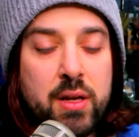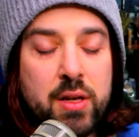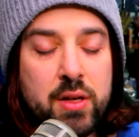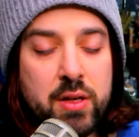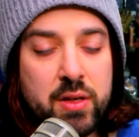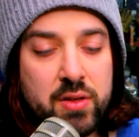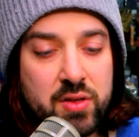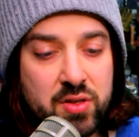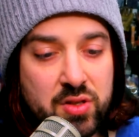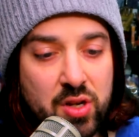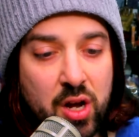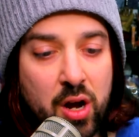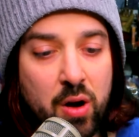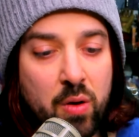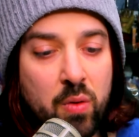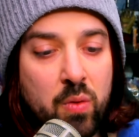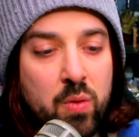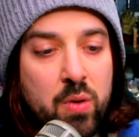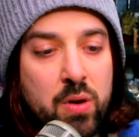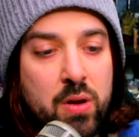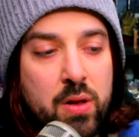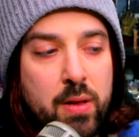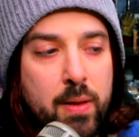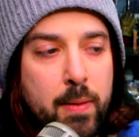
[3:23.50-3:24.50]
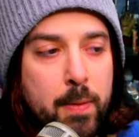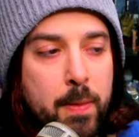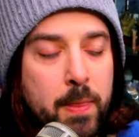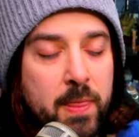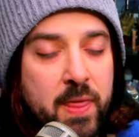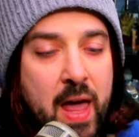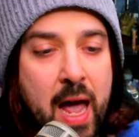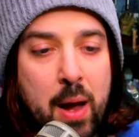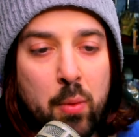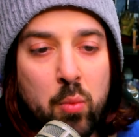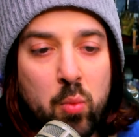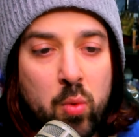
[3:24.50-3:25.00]
So,
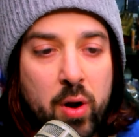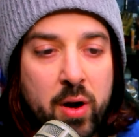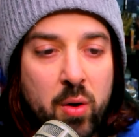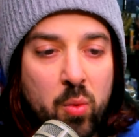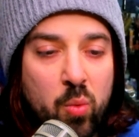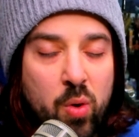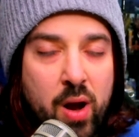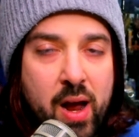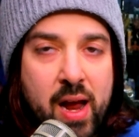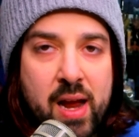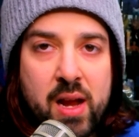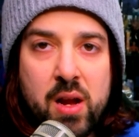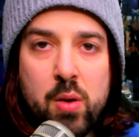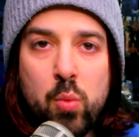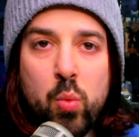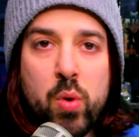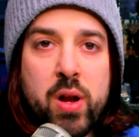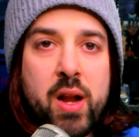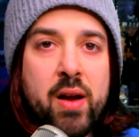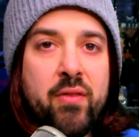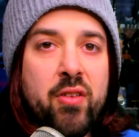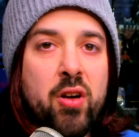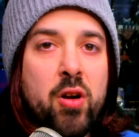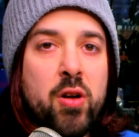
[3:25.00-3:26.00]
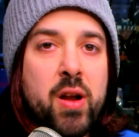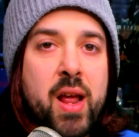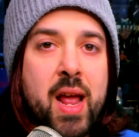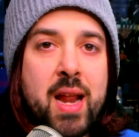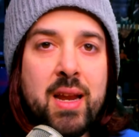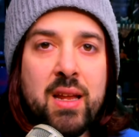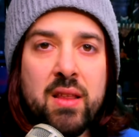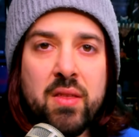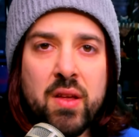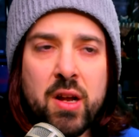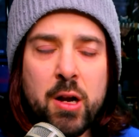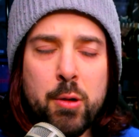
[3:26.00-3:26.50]
that went away. We never heard
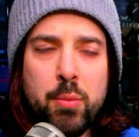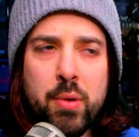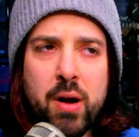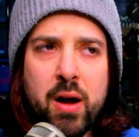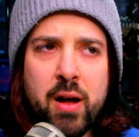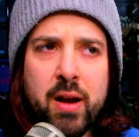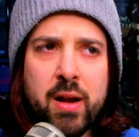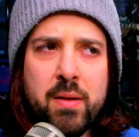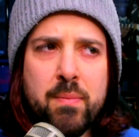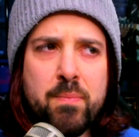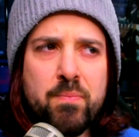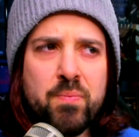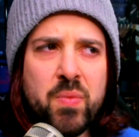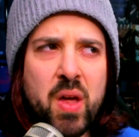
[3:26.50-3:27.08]
anything about it.